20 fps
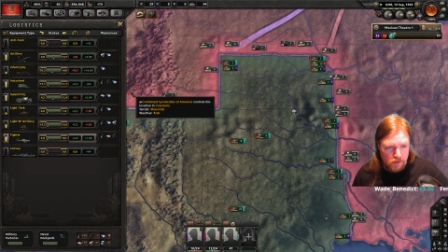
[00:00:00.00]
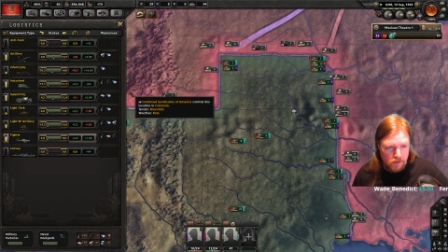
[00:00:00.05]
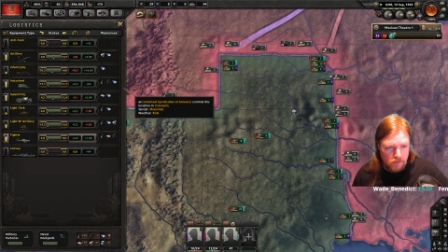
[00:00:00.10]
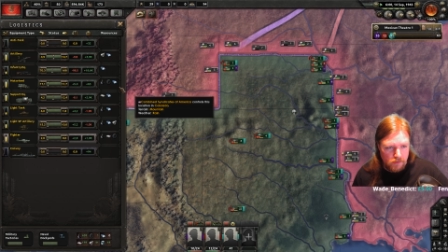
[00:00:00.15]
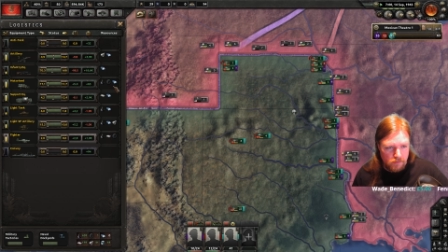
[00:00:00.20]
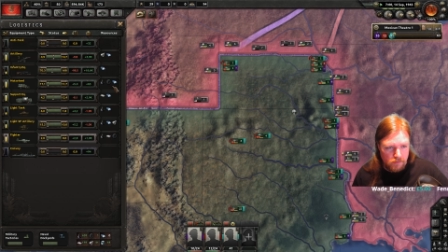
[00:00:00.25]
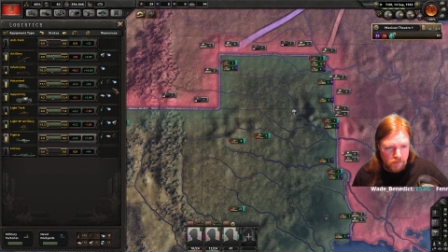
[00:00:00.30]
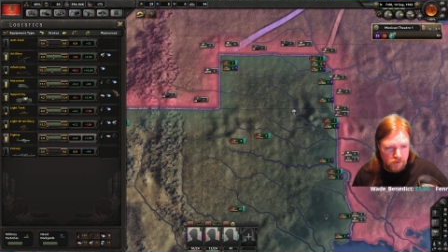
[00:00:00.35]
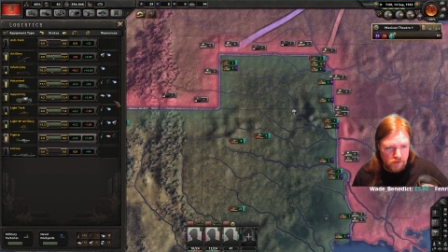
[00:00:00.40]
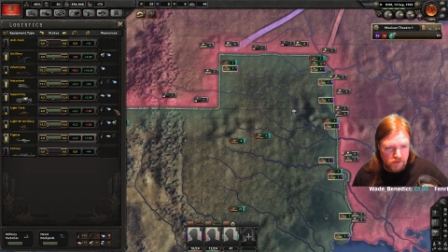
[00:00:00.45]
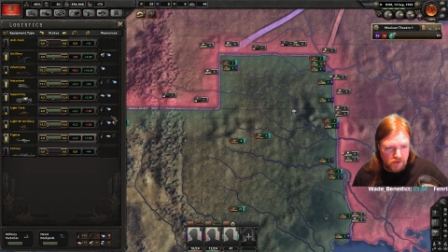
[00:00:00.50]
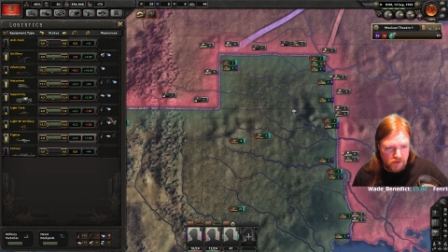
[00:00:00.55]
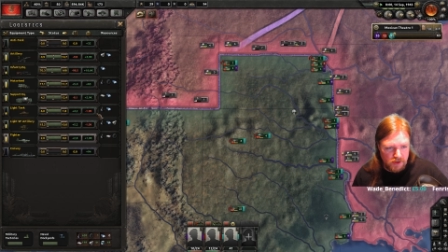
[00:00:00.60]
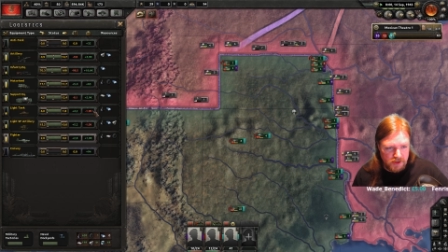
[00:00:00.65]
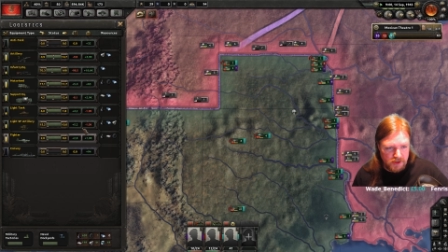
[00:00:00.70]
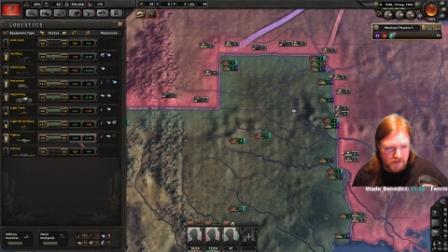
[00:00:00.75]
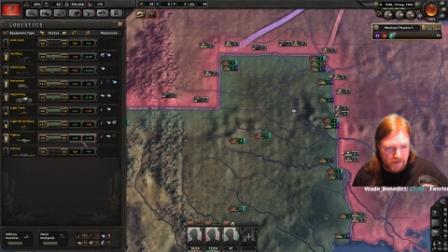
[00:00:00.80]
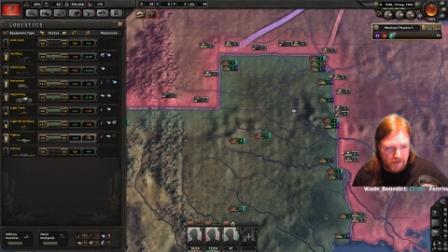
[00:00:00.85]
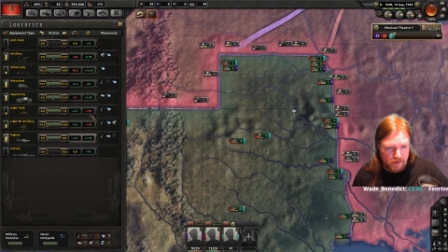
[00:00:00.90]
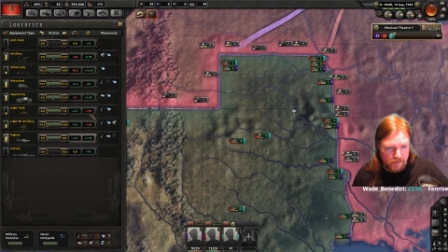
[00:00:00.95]

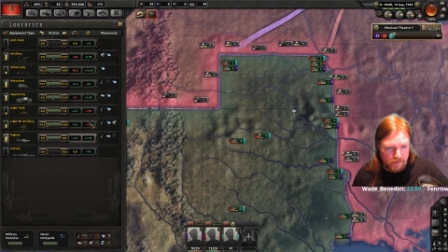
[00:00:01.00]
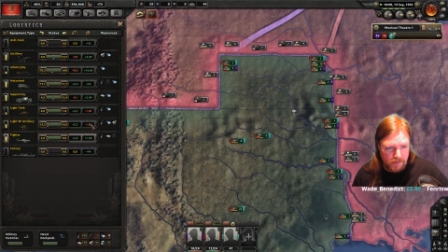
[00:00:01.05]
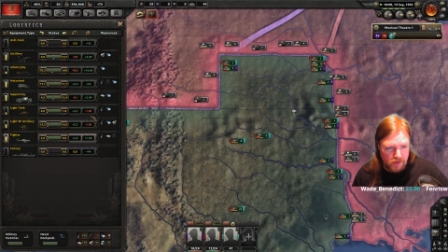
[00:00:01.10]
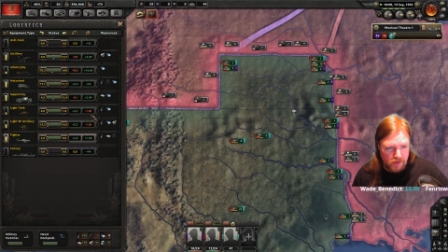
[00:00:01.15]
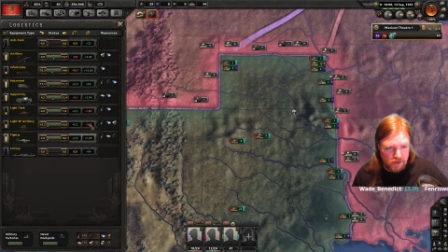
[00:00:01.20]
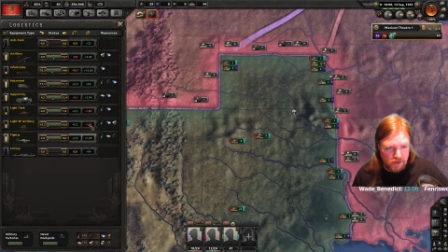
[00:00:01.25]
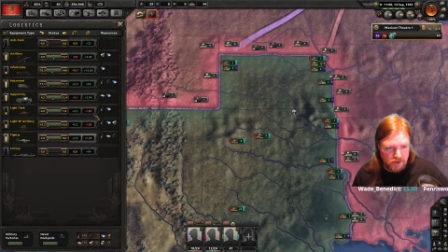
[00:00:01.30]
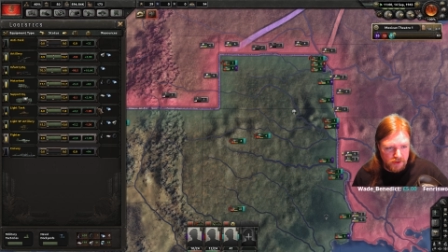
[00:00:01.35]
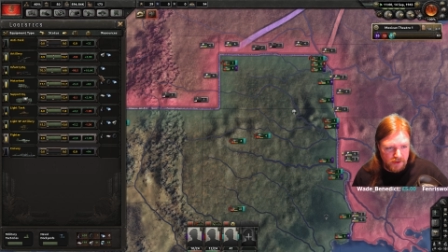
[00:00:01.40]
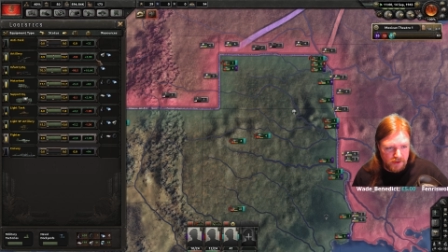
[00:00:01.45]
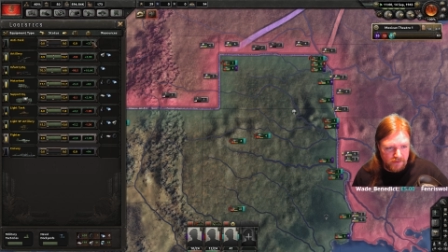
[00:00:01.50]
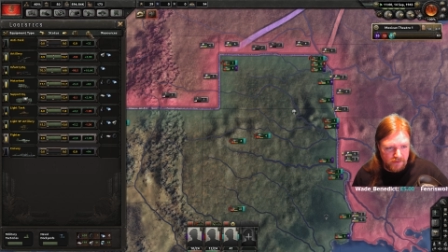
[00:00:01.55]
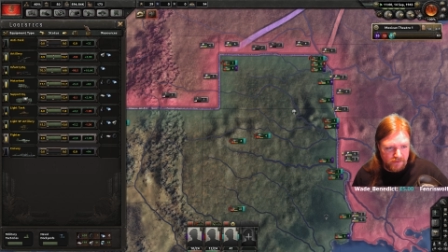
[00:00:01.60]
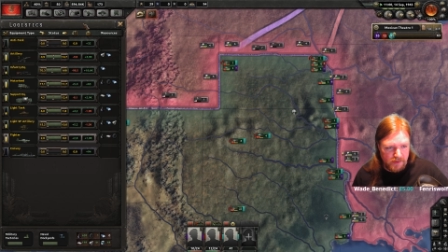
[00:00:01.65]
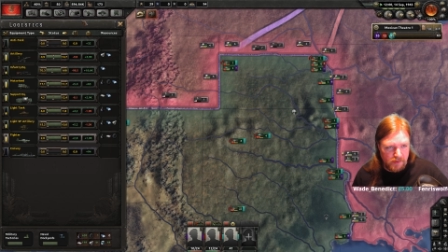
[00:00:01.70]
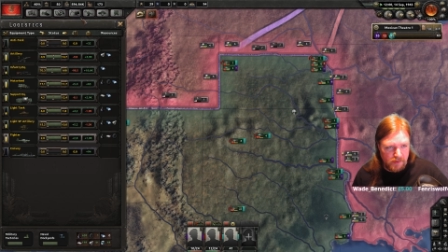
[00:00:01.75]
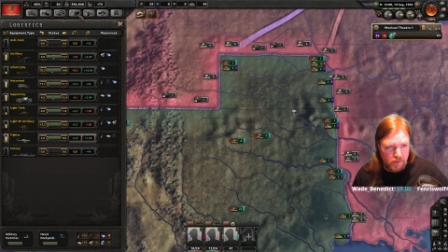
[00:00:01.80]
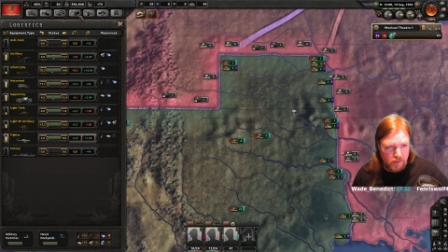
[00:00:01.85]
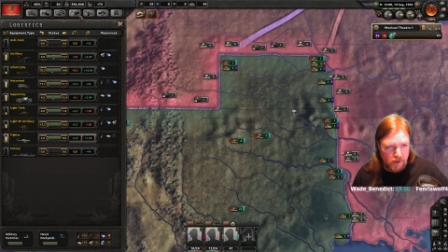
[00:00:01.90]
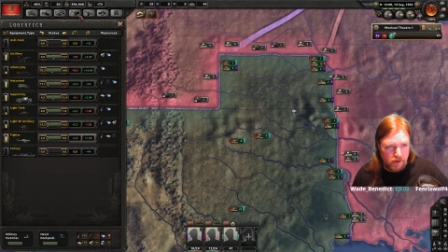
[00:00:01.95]
Motorized becoming positive. I
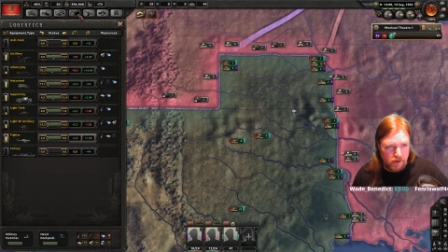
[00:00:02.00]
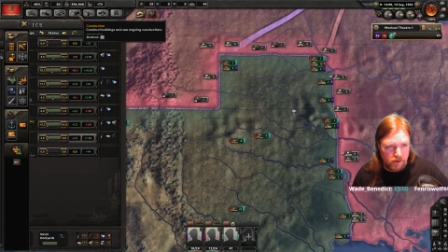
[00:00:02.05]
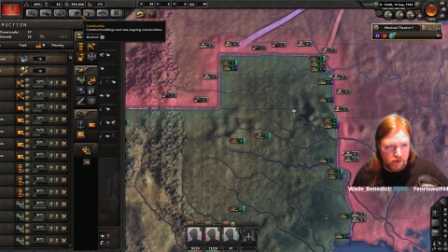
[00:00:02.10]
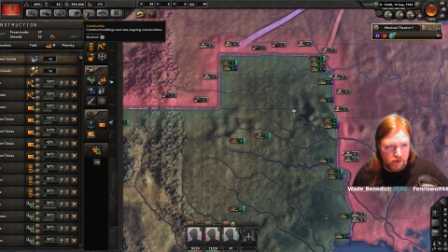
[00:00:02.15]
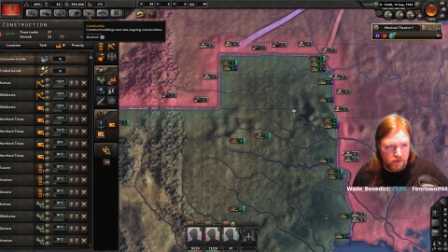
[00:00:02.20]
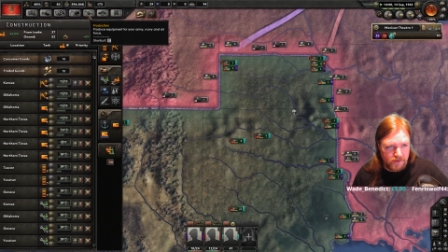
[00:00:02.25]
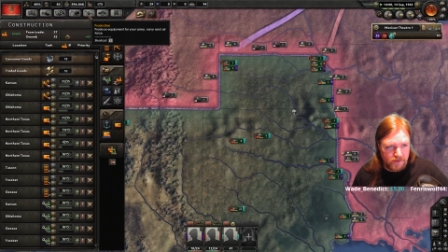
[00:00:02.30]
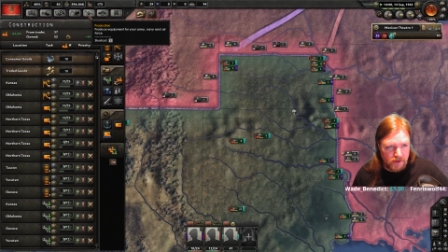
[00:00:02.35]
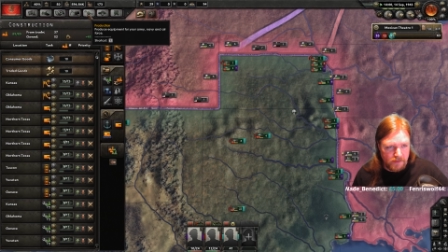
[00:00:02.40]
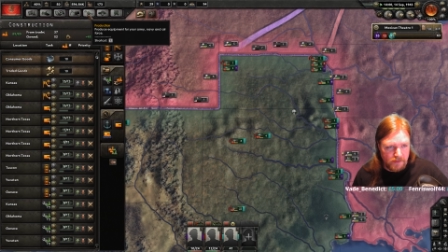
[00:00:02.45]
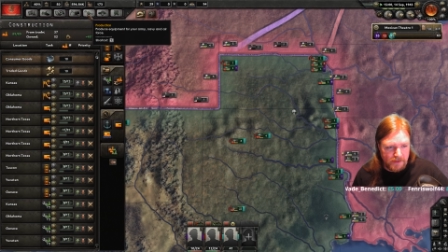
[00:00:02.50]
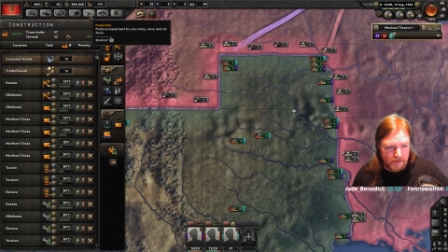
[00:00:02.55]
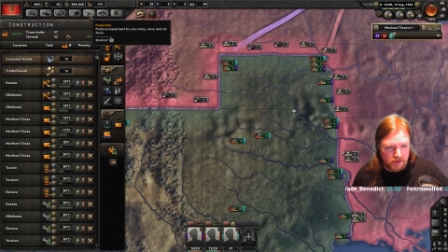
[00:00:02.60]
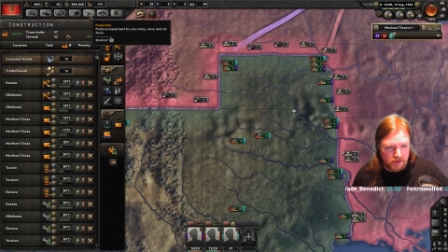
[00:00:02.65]
mean, we are overcoming those